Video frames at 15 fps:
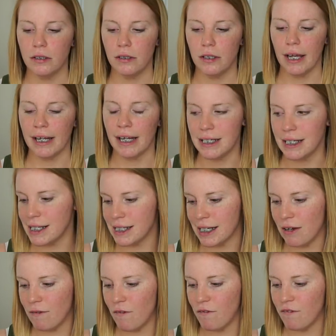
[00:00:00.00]
Like, it doesn't
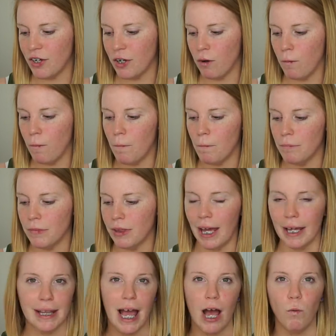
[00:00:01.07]
even feel
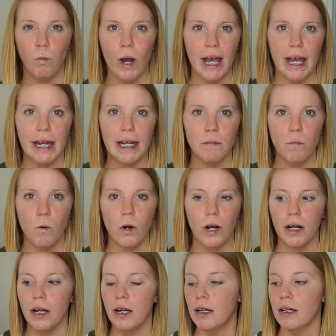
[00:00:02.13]
like that wet
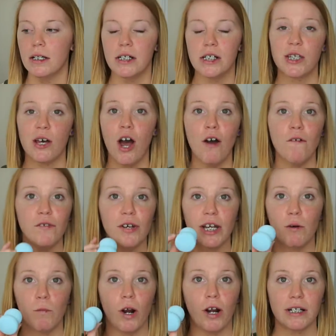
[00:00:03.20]
anymore. So hopefully
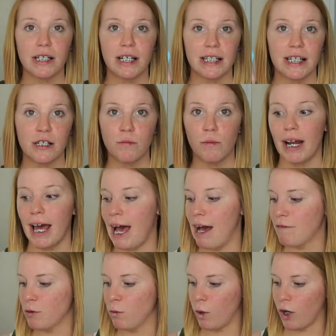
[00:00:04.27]
it works, because this is what I
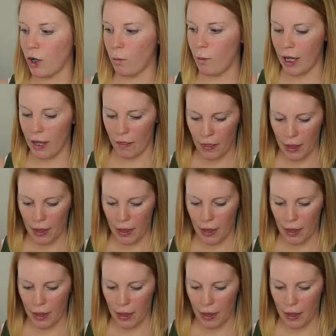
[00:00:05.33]
have to work with.